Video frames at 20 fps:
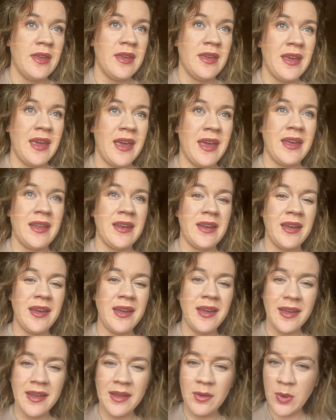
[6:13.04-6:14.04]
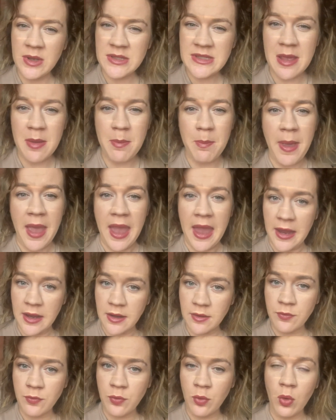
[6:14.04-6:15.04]
and it wasn't
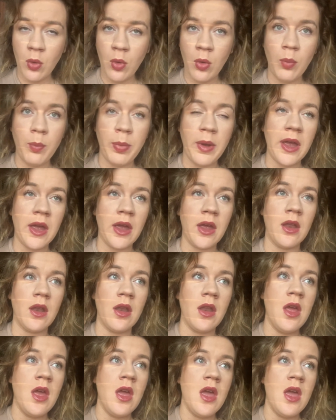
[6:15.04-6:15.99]
painful, but